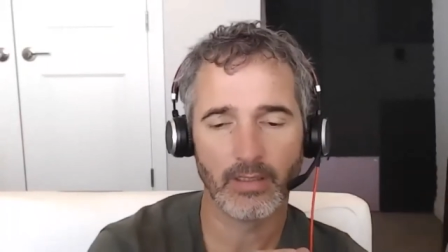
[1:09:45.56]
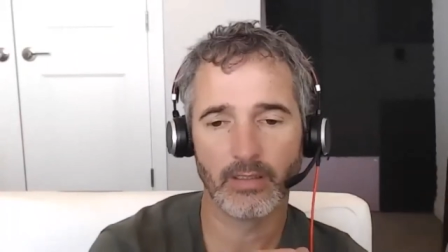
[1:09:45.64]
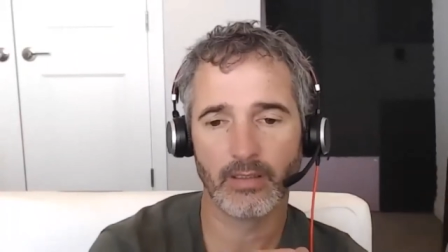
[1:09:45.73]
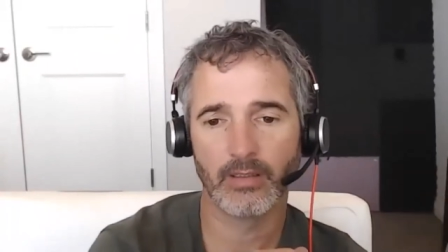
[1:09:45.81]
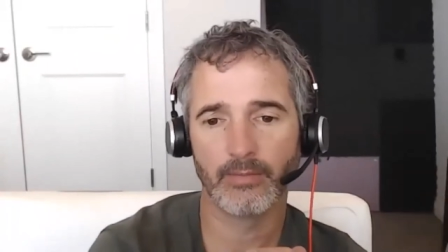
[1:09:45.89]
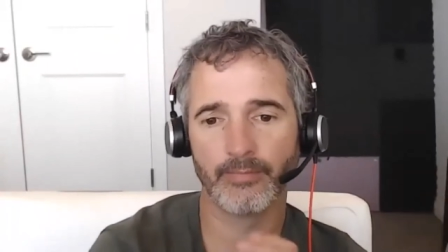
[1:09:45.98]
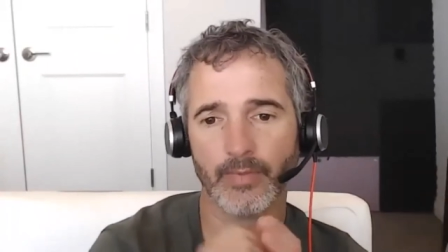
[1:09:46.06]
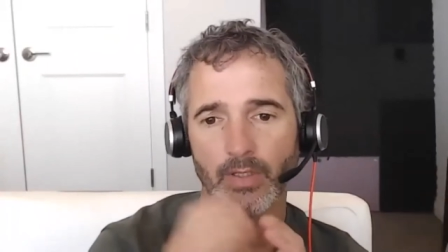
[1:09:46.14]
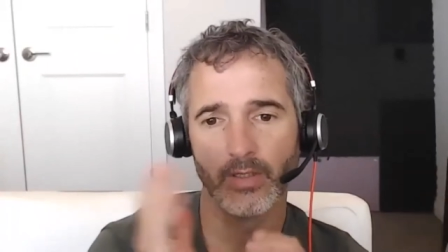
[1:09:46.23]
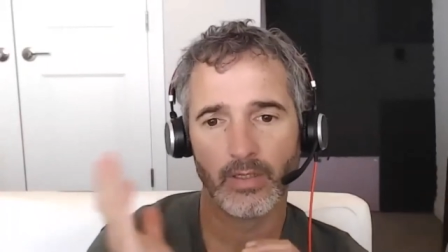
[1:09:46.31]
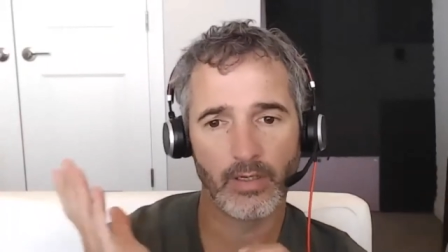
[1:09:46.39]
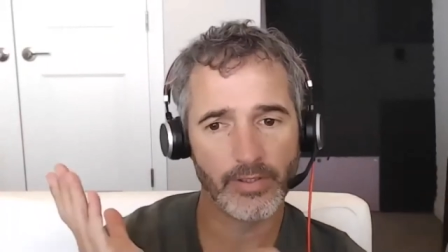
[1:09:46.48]
Um,
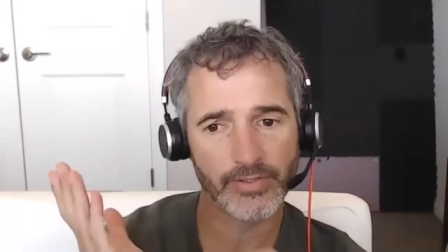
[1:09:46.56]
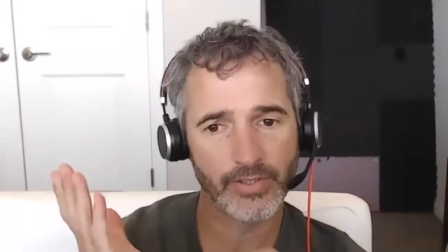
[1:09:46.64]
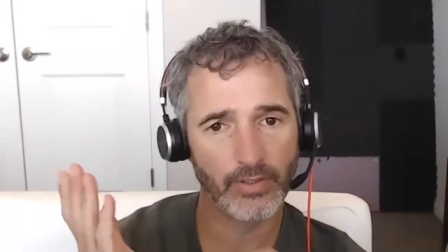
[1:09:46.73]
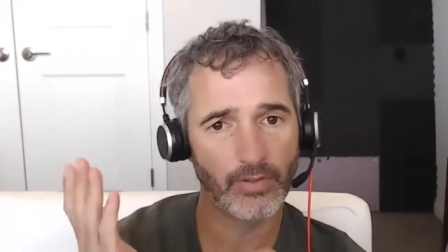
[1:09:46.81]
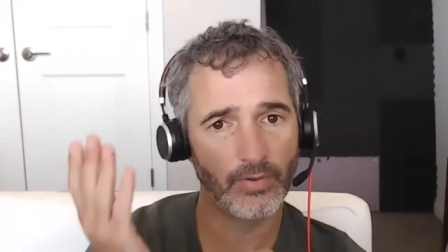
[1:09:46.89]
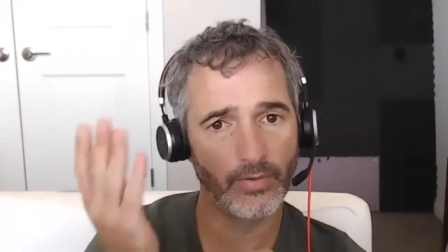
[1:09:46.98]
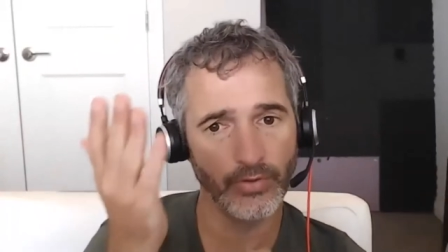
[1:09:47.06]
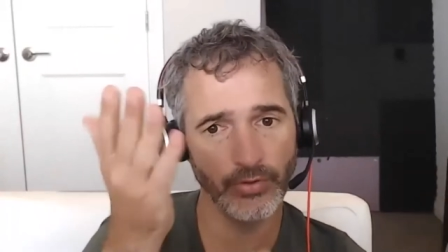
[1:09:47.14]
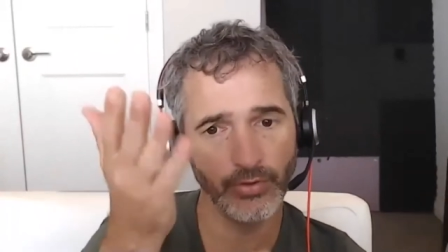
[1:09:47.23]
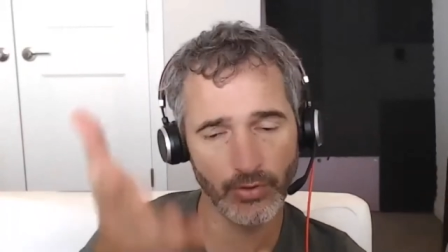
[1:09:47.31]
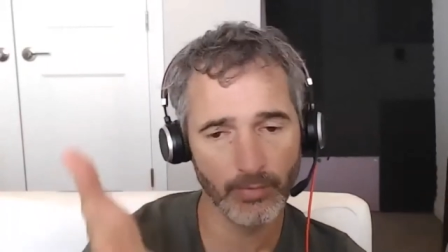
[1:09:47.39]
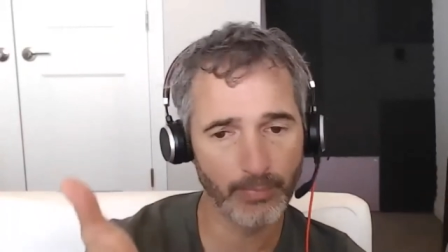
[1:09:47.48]
also,
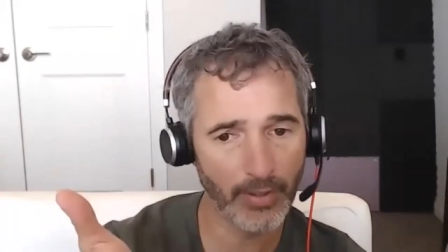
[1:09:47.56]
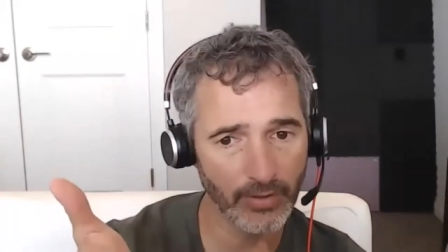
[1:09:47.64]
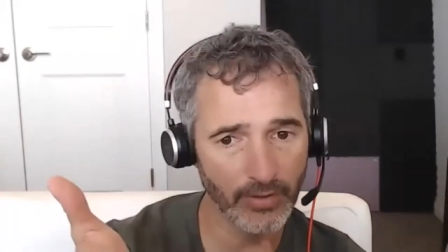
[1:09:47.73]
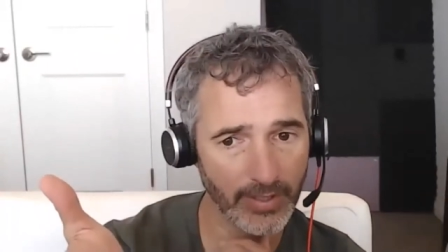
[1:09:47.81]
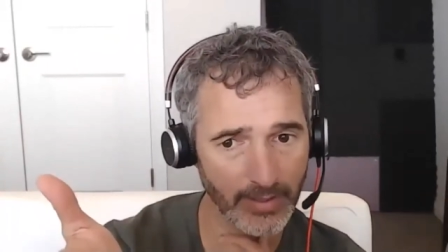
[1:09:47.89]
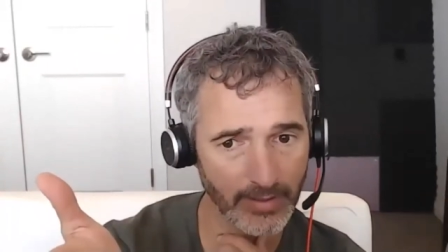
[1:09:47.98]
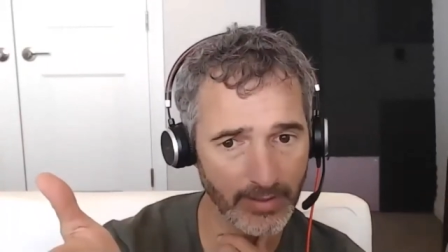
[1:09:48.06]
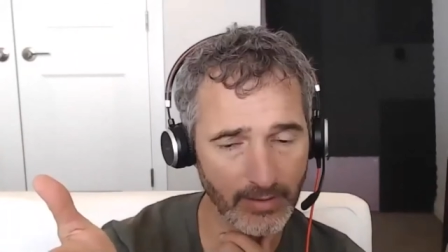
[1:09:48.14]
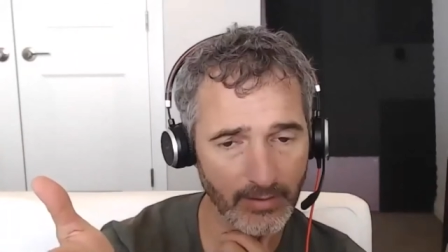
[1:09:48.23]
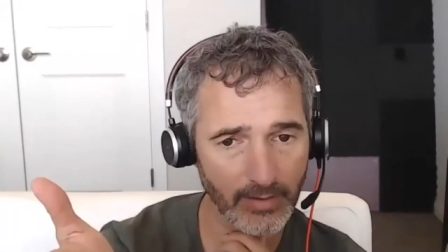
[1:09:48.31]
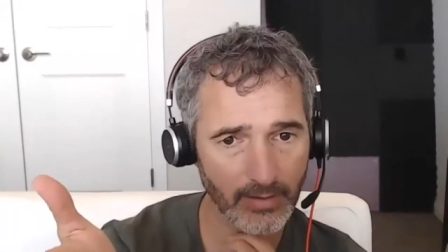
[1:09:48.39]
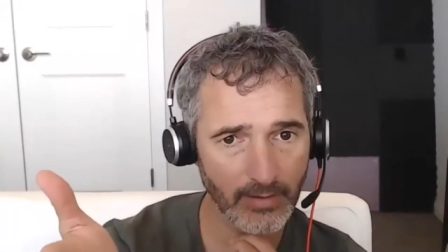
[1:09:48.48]
your partner, Healy,